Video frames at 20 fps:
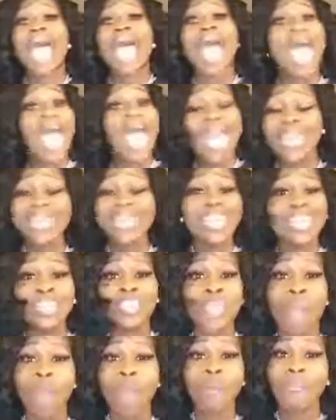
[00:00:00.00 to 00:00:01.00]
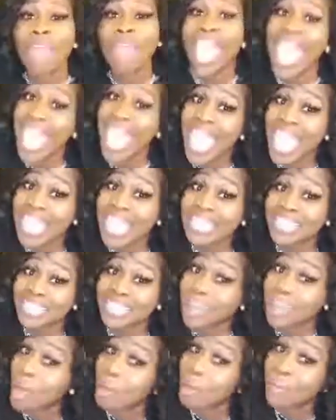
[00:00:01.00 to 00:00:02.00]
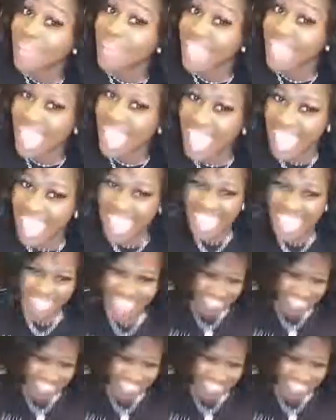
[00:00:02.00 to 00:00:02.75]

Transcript: is hiding in your mask, okay?